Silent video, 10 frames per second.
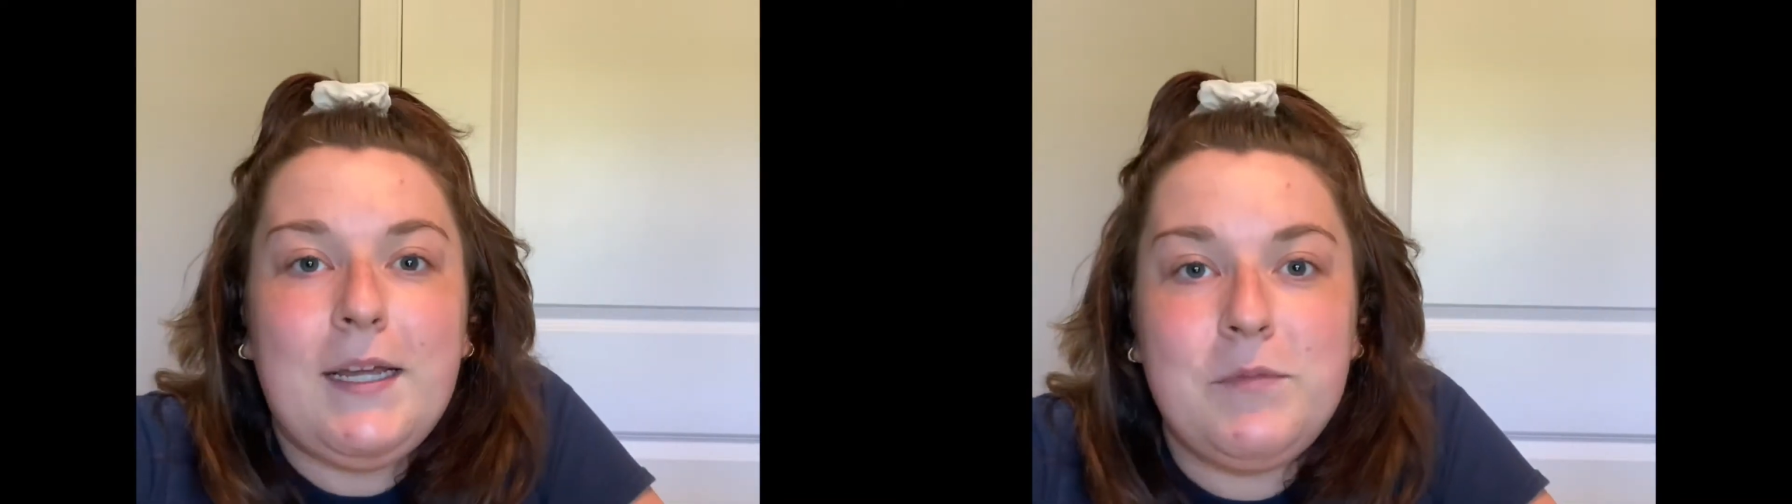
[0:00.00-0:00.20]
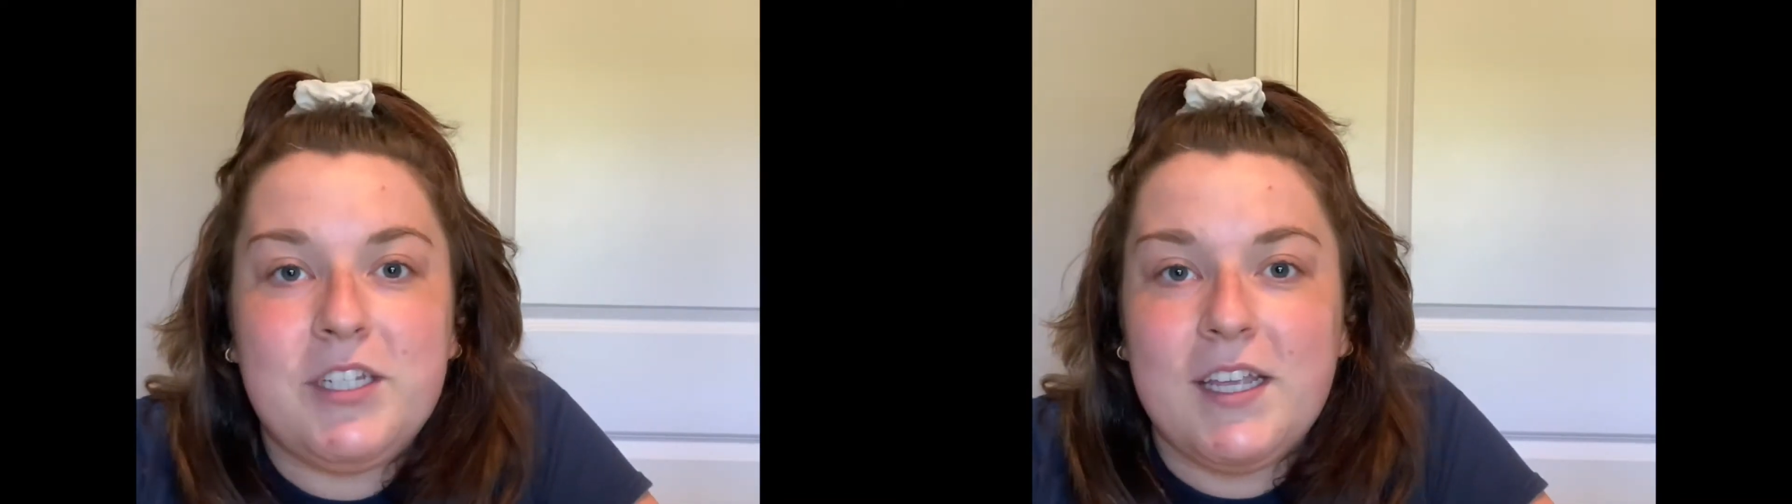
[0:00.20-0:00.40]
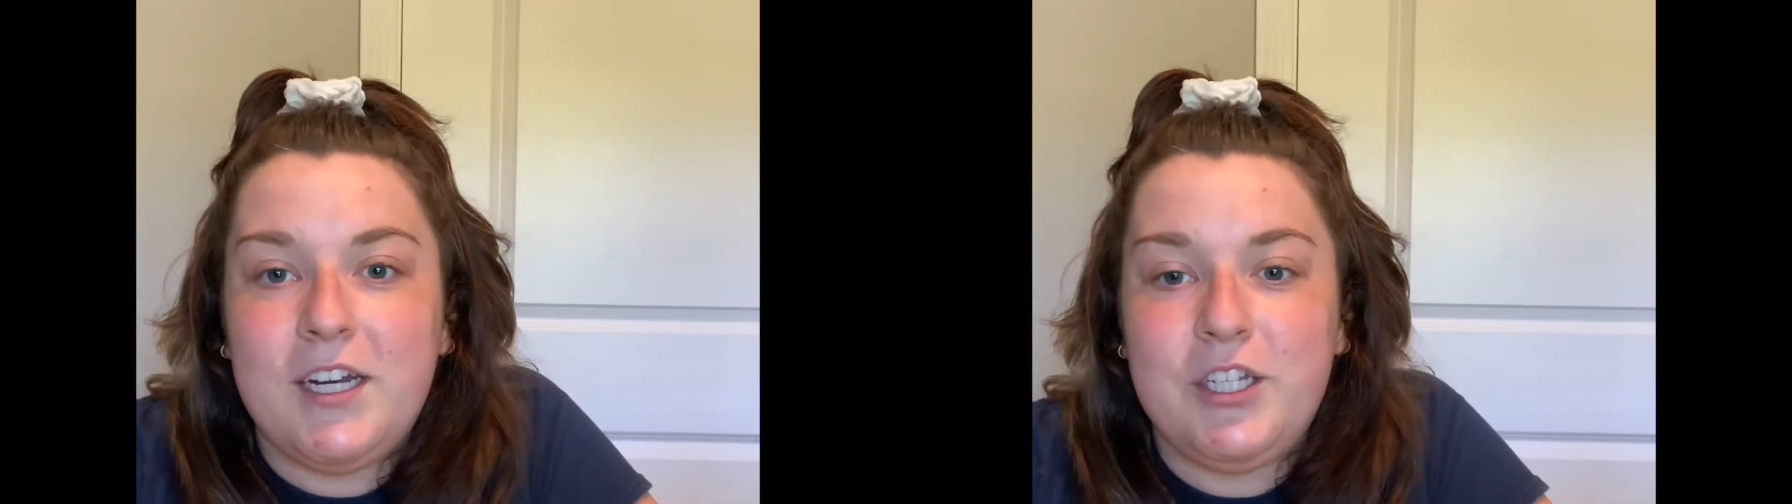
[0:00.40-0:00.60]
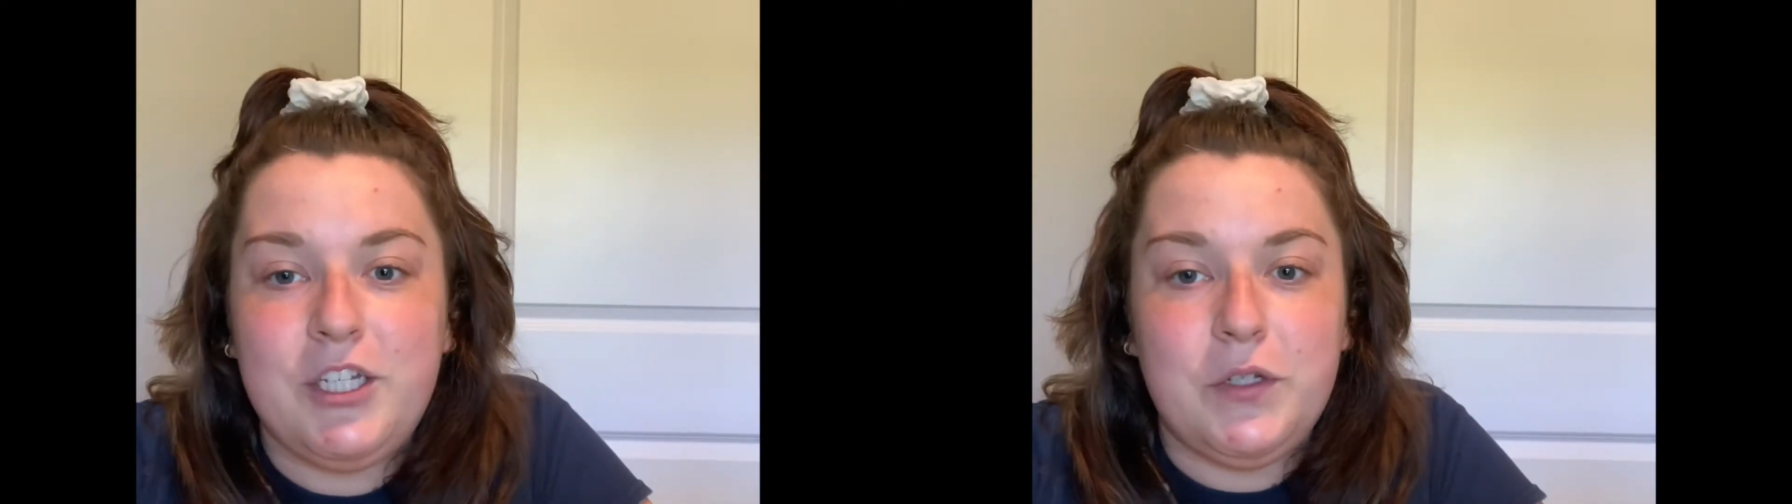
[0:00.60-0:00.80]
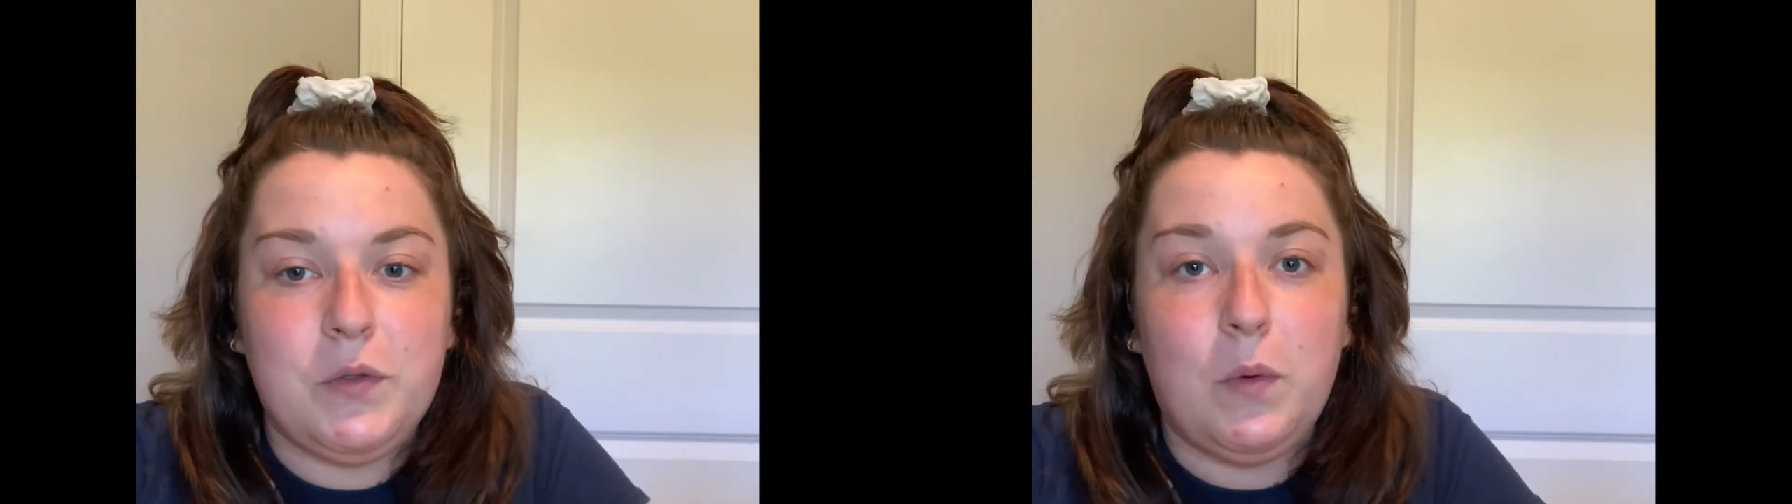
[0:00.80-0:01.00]
I'm just gonna
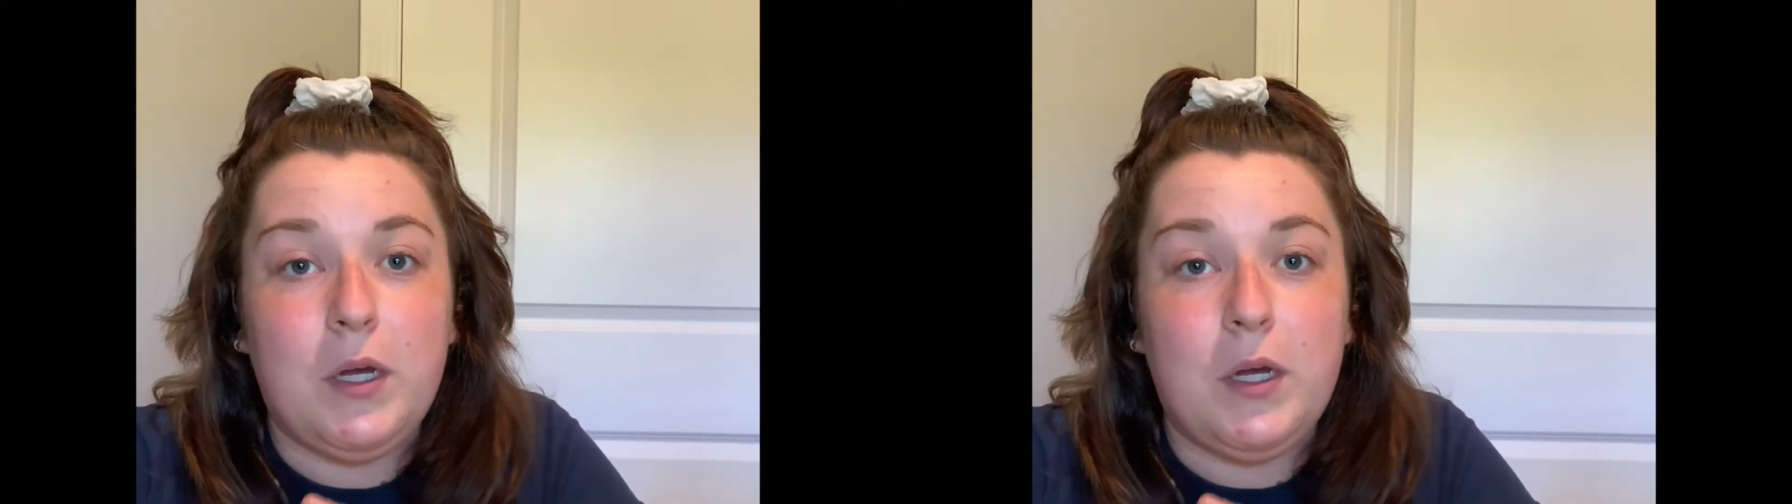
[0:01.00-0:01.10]
do